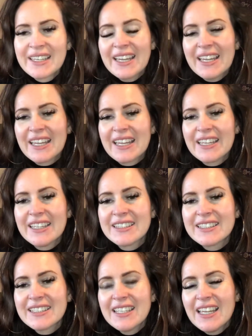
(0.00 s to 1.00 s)
Even
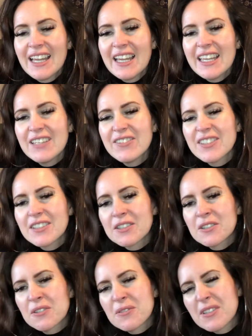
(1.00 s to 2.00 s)

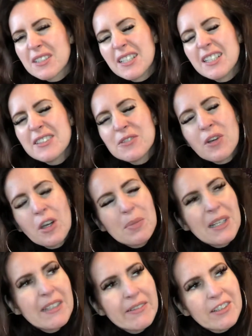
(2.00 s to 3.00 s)
though, do I
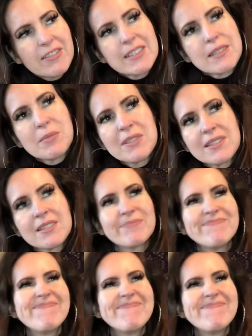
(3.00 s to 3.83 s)
believe in Christmas?